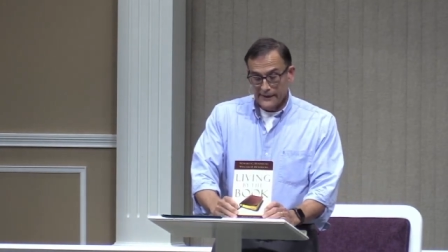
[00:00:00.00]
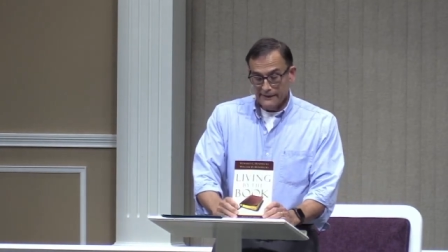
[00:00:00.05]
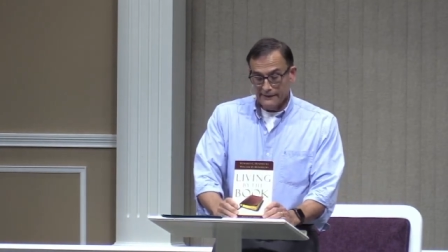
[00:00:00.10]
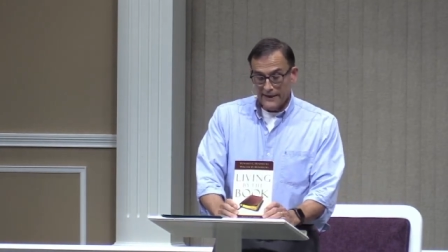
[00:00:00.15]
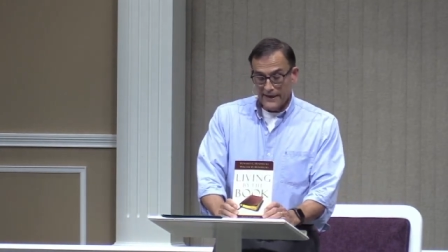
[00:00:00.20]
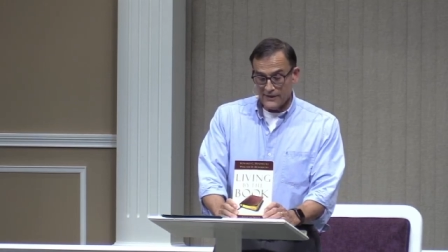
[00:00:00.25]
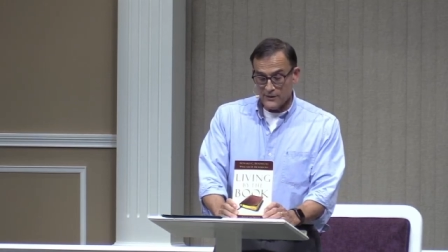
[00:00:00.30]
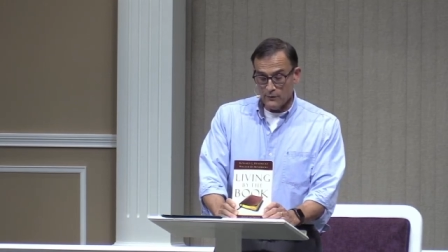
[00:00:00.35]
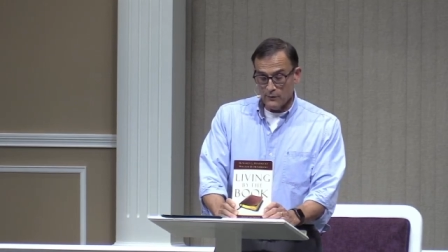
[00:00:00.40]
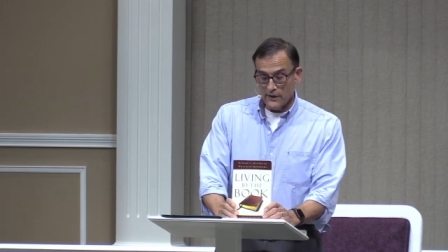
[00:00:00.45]

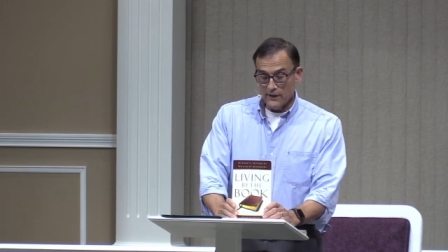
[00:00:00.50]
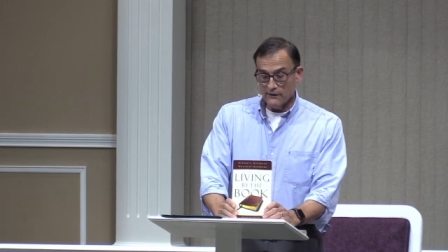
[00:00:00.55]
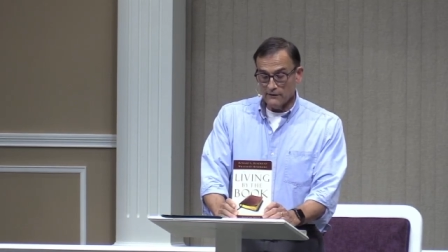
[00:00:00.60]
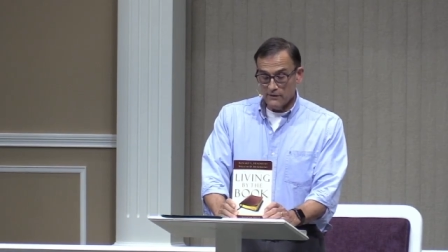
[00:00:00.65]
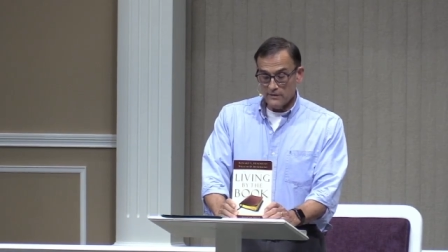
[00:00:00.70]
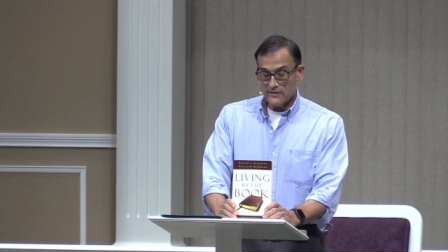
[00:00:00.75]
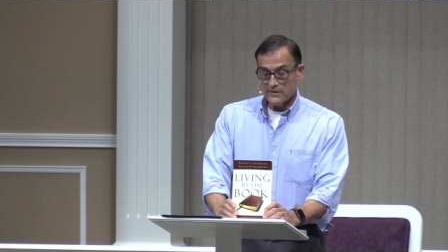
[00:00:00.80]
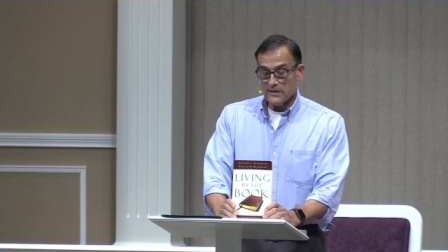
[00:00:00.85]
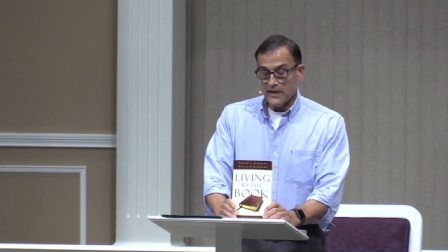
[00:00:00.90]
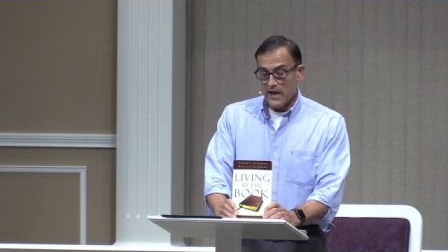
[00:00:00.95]
That's what it
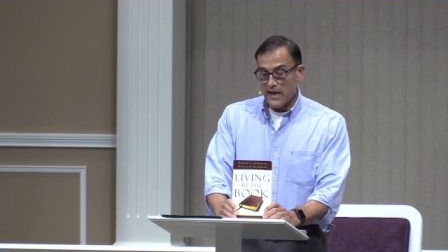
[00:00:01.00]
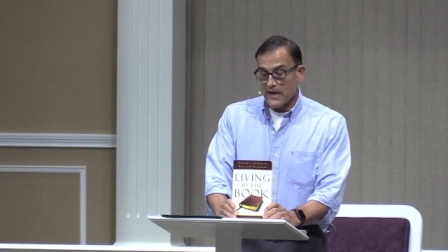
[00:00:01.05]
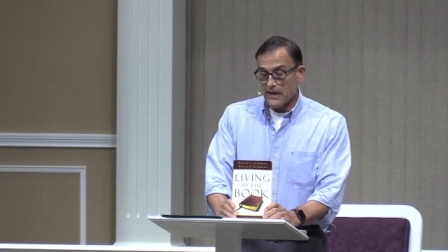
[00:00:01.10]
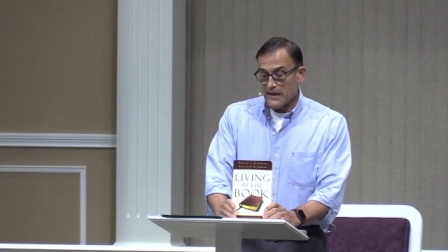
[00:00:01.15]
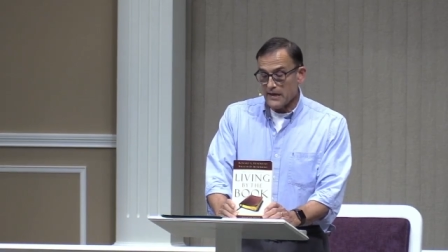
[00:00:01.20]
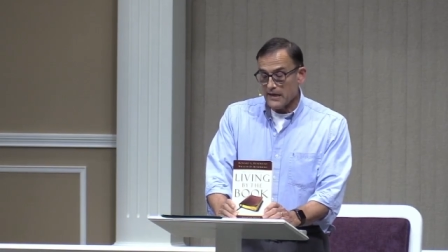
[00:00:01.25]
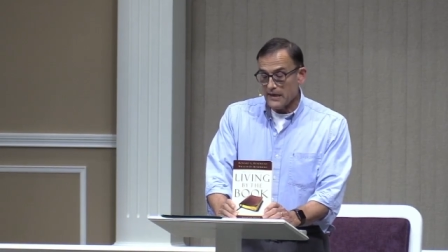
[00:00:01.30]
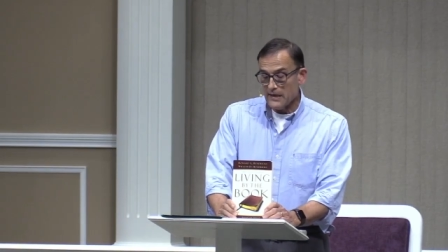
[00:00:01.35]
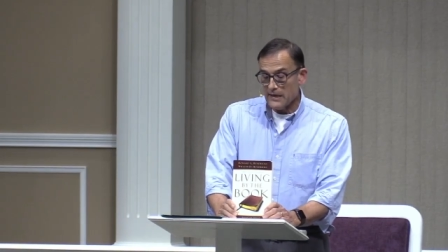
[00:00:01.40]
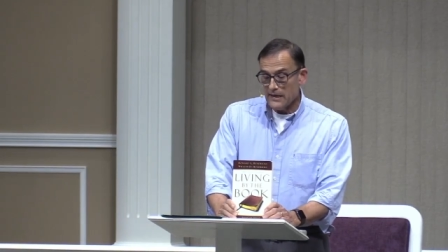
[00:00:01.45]
looks
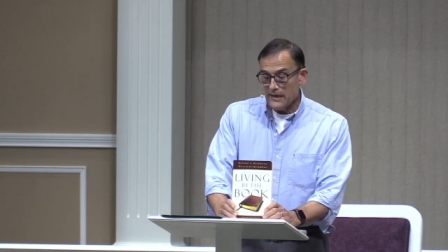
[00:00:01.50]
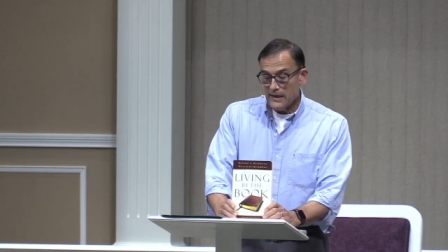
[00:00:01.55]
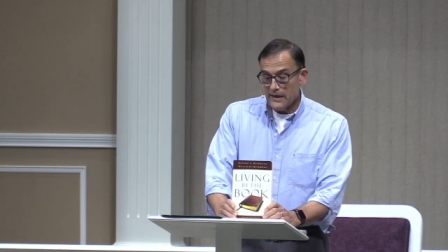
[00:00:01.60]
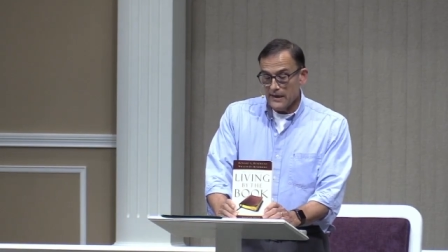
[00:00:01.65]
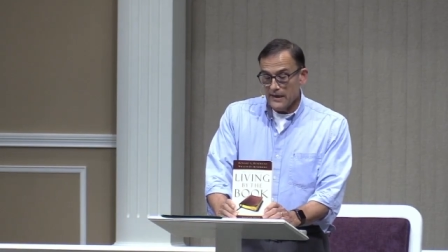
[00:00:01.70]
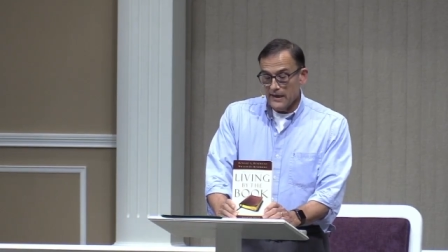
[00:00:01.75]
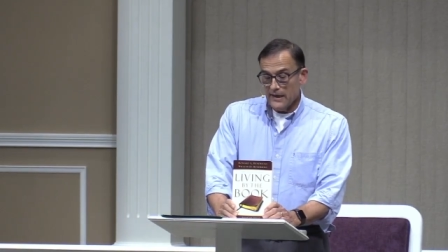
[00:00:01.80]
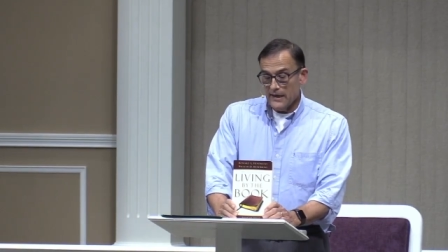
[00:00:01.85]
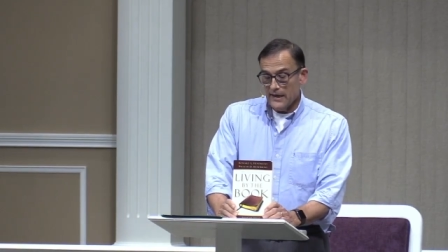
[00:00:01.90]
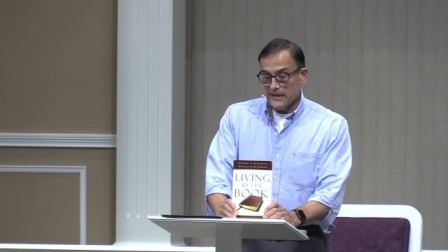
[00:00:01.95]
like.
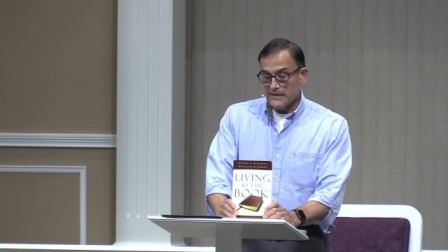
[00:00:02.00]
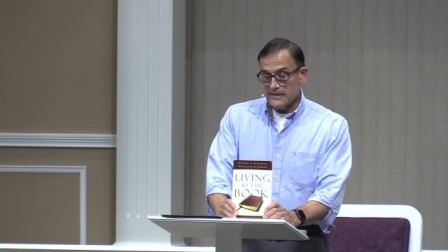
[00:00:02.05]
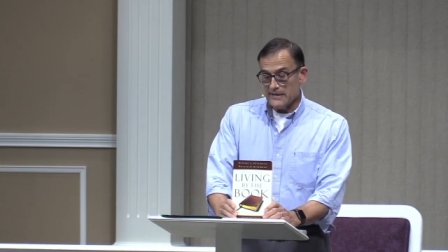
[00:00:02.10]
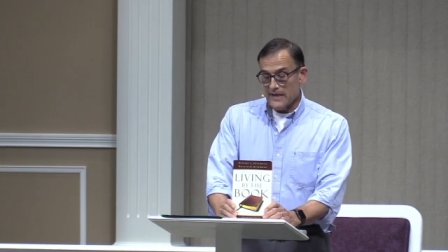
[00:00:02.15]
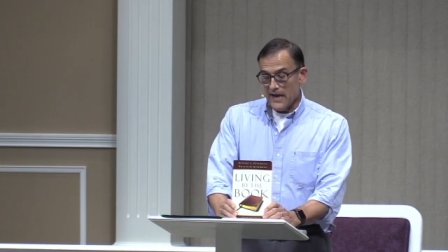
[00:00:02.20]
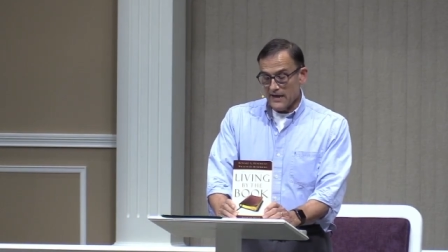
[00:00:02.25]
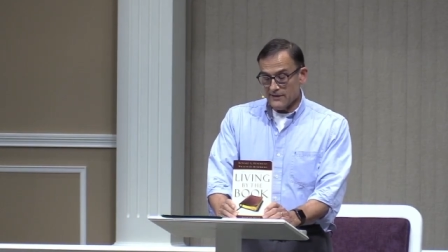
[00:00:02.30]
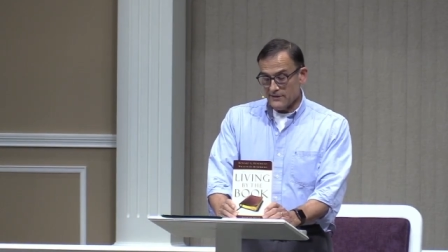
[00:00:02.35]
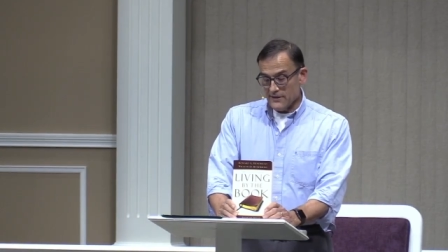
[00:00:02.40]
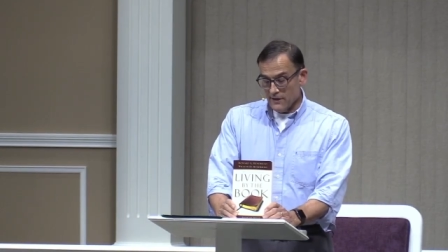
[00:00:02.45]
It's
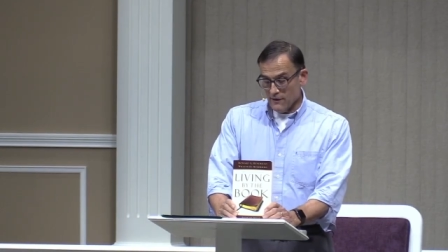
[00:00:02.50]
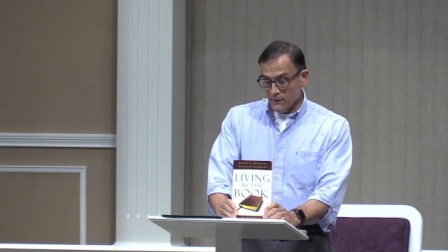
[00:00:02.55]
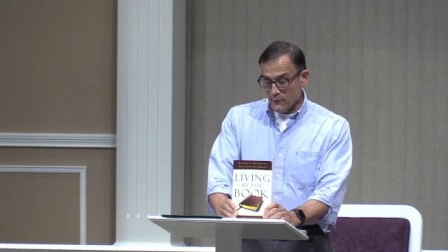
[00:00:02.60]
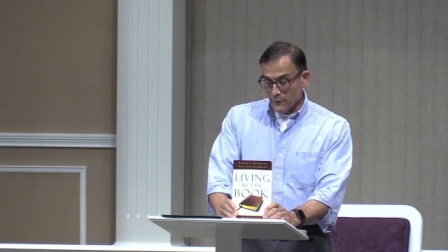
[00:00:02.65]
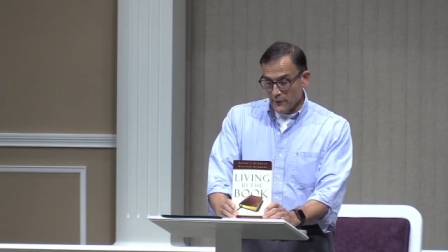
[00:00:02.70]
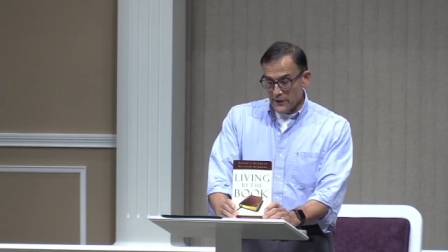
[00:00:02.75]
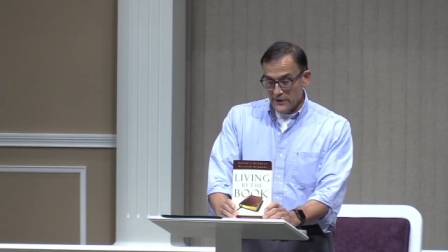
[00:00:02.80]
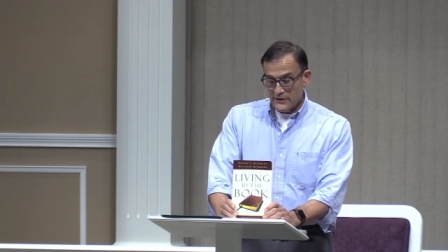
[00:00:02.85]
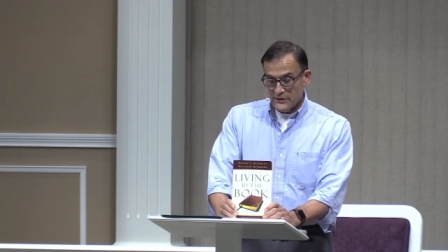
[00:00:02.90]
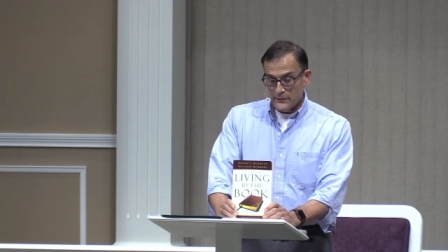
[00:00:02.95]
not
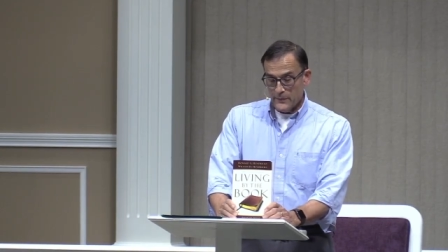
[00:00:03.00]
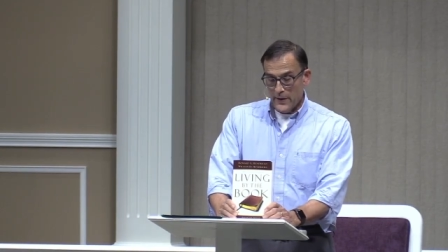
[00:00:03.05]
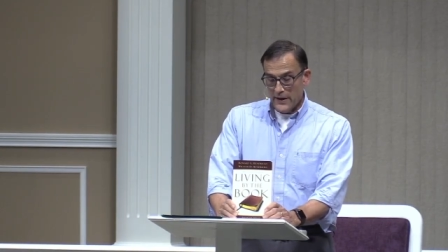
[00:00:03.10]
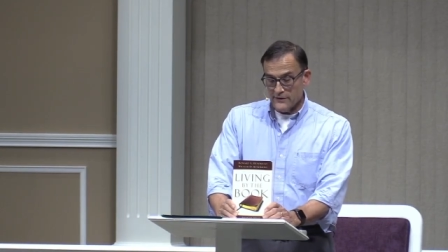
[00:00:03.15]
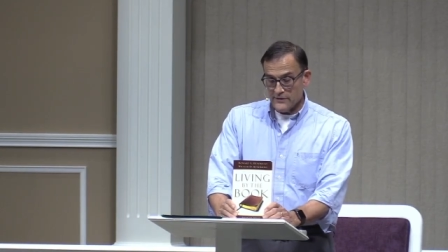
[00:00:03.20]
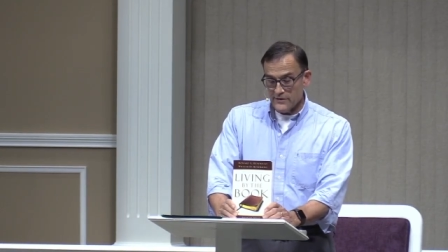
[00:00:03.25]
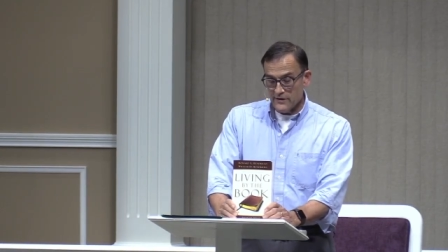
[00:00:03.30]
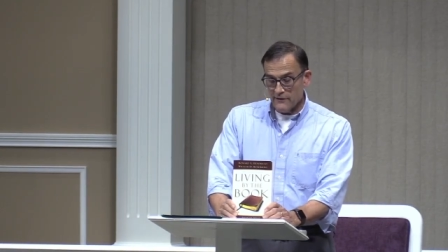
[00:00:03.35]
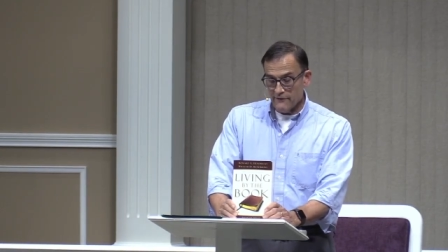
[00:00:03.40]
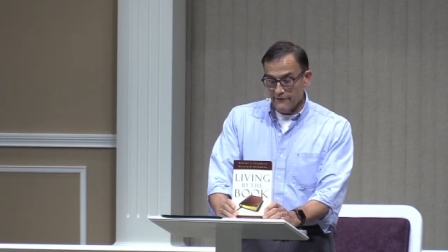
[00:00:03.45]
terribly
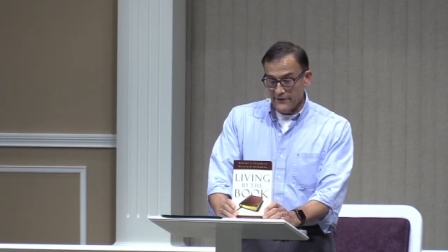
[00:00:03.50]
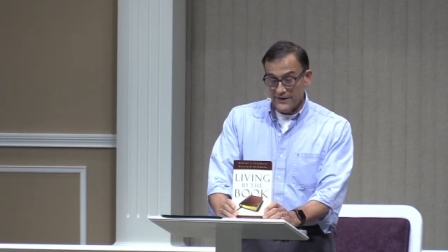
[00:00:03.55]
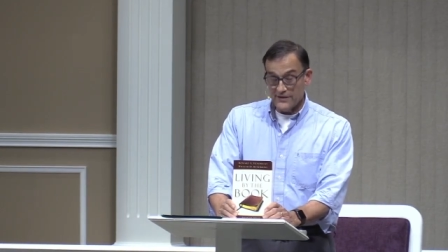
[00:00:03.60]
expensive.